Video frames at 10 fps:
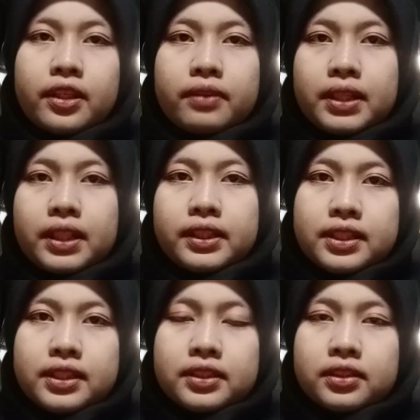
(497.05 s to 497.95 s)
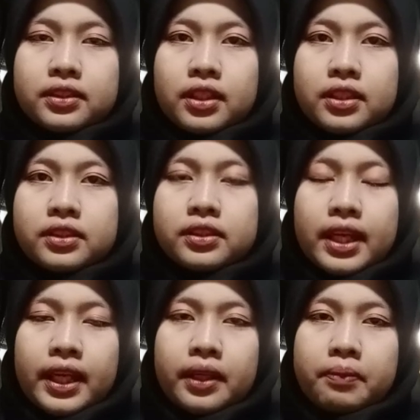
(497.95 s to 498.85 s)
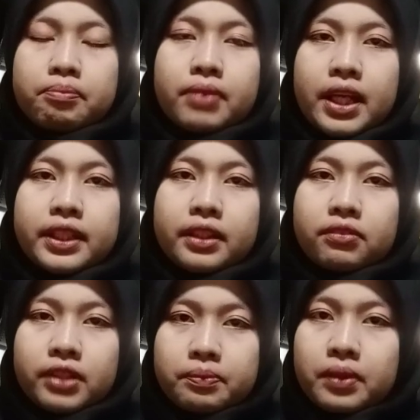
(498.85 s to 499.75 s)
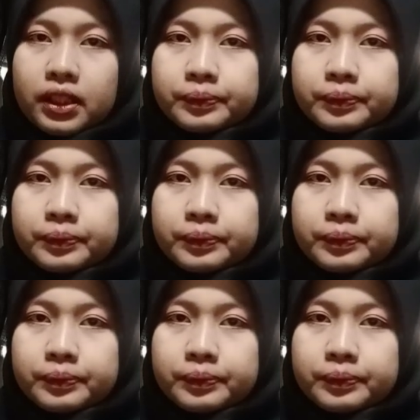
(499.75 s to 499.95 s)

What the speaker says: practices and banning riba,